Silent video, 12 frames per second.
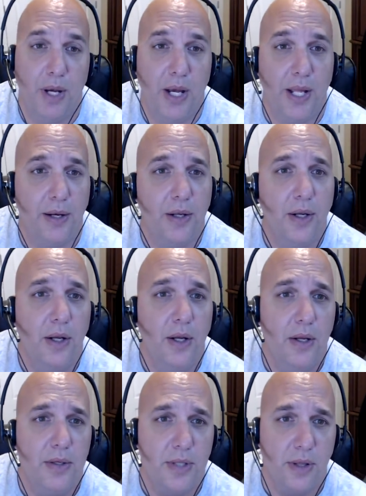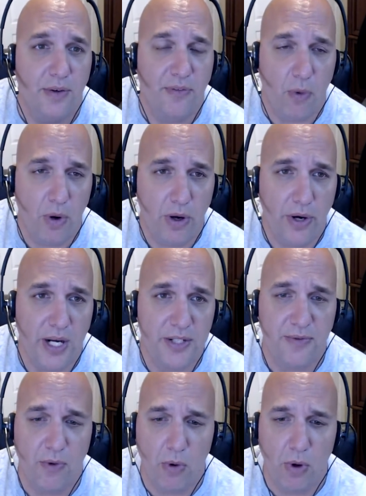But so the
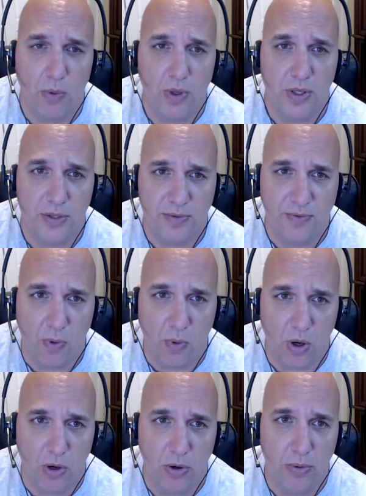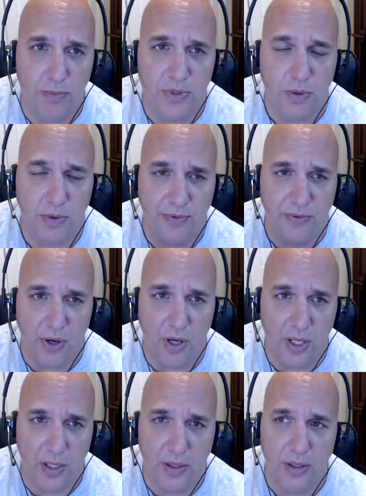400X4 was four ohms on the
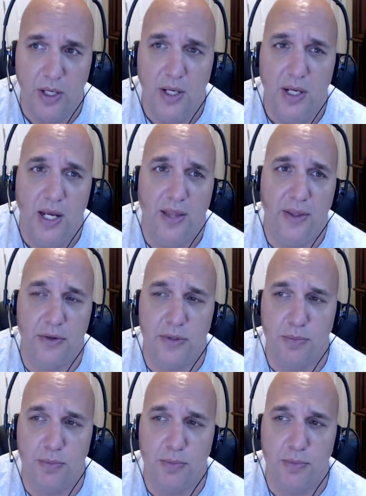front, and it was